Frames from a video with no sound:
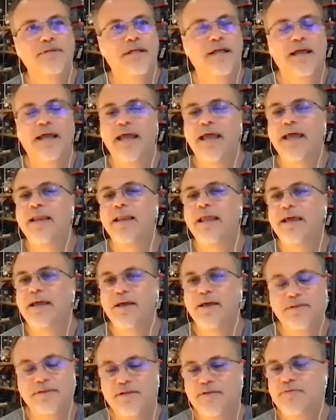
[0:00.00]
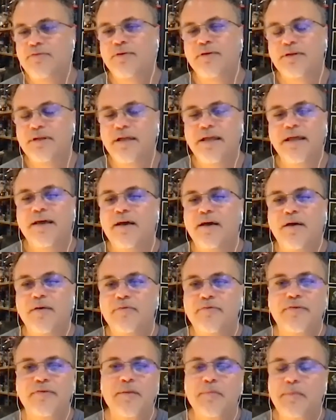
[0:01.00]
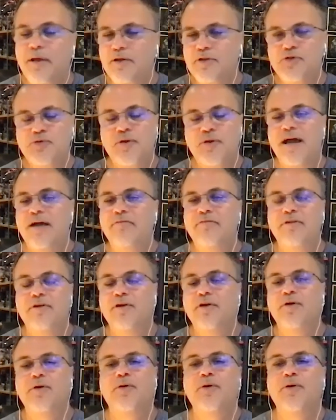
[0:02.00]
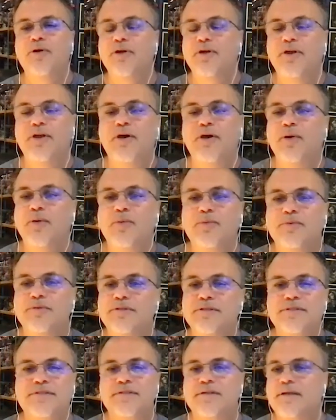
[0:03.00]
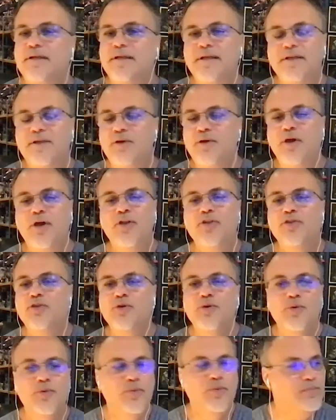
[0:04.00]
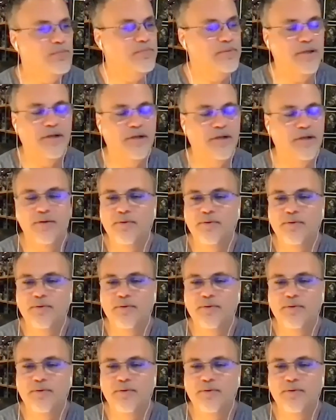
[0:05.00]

again, like a different, yeah, a female traveler or, you know, just eh, you can do, you know,